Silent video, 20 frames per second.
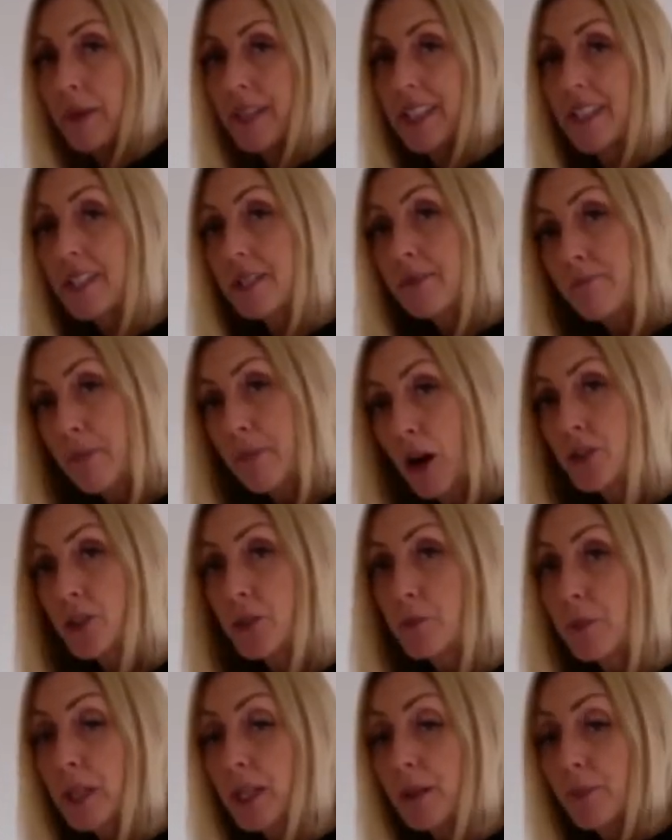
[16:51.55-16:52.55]
because
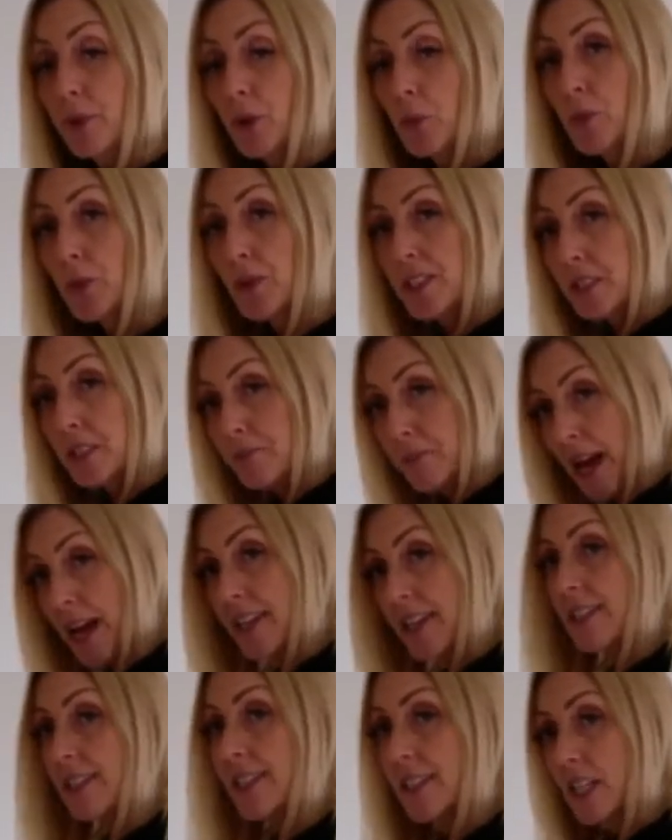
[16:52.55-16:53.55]
most people will
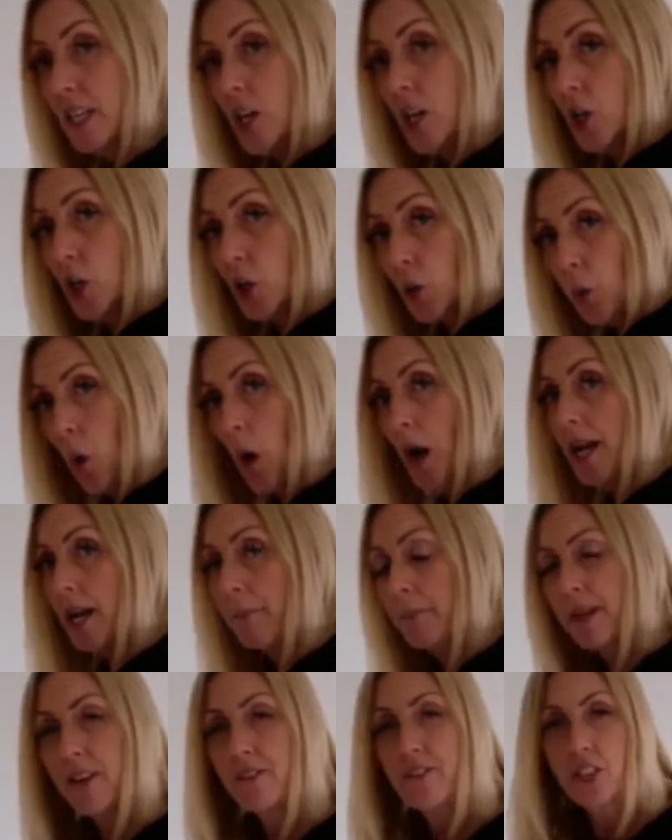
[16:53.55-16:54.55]
spend quite
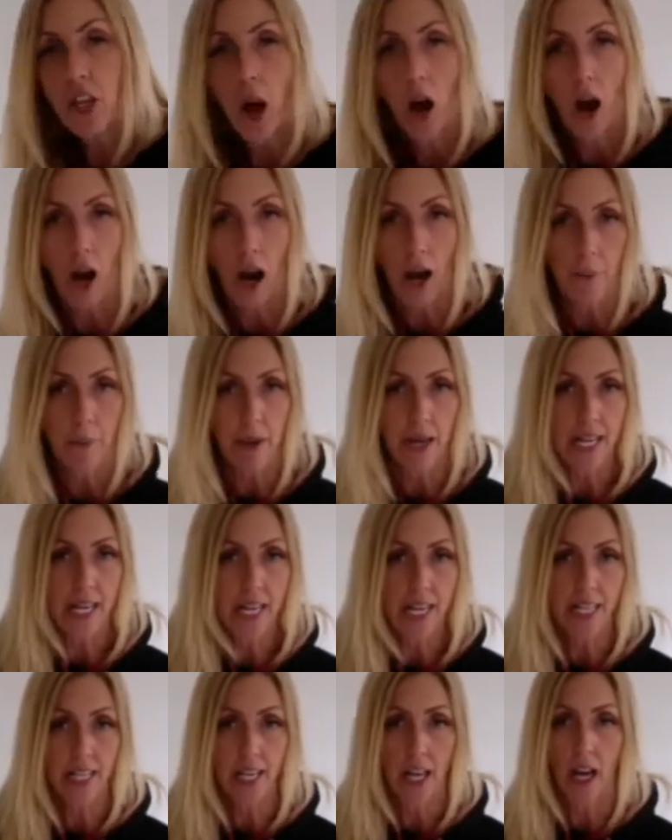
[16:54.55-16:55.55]
a bit of time
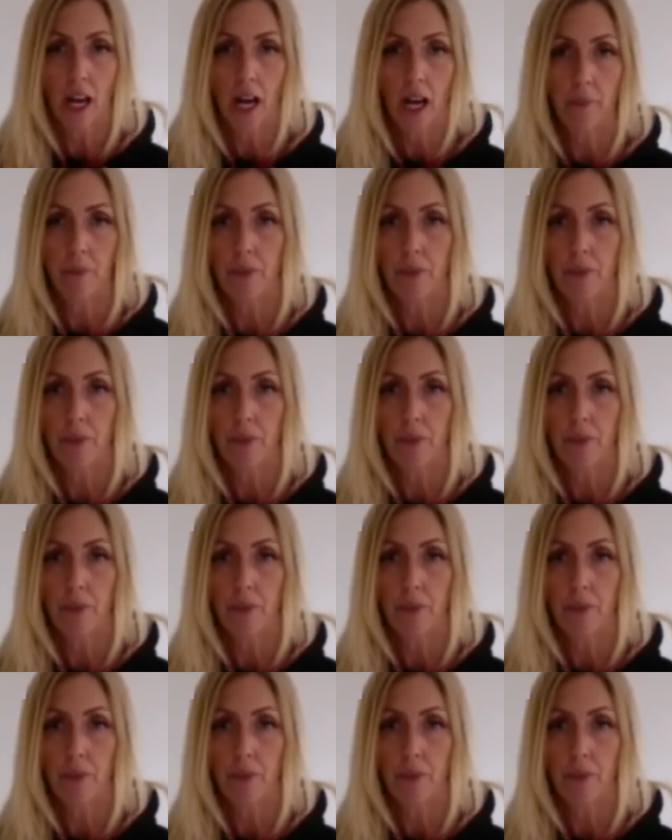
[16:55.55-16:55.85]
in